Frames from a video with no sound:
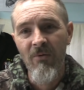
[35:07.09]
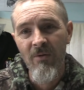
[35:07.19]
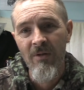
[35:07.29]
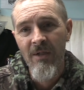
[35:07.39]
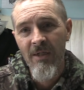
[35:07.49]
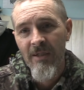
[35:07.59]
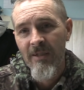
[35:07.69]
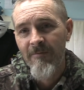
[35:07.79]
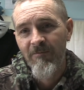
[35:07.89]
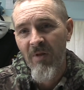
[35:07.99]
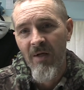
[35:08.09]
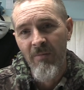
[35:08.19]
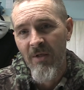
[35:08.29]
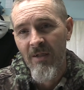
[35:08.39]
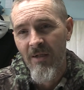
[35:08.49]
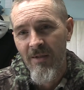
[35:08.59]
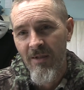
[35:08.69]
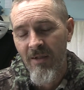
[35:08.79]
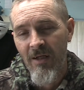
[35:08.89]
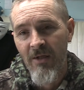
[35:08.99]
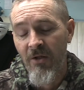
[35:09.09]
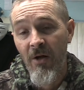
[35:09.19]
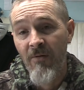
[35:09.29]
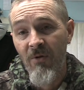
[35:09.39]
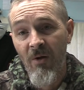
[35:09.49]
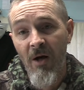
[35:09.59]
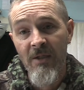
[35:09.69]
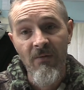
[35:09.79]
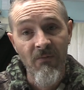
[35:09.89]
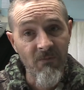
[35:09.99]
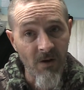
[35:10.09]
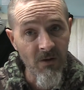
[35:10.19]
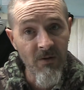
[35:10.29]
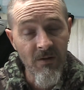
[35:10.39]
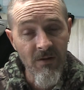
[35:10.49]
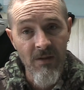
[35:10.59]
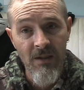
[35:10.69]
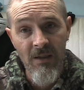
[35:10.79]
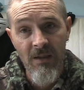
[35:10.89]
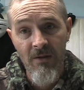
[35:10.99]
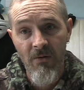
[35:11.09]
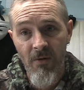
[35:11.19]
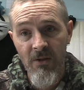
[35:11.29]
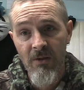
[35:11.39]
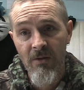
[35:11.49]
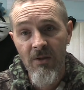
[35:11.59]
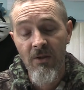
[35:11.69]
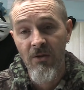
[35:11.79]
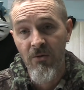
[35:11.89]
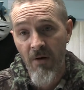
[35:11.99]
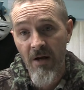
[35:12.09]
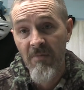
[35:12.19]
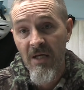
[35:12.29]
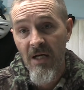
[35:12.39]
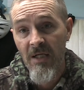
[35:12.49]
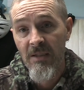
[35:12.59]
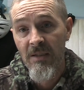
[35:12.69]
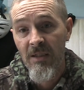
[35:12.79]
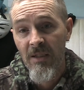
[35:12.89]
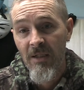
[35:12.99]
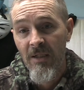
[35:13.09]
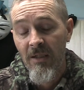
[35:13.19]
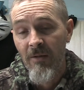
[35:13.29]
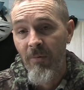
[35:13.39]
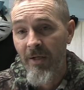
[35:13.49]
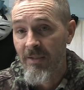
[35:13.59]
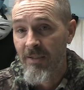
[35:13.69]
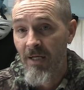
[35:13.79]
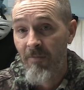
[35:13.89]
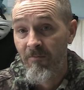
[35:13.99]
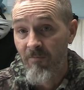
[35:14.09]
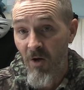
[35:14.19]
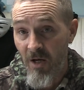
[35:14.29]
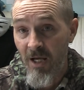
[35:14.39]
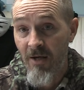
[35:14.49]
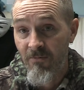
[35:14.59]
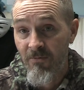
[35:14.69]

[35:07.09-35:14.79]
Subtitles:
Or I mean, I don't know if you guys have followed the Christchurch Drown Me case, but I have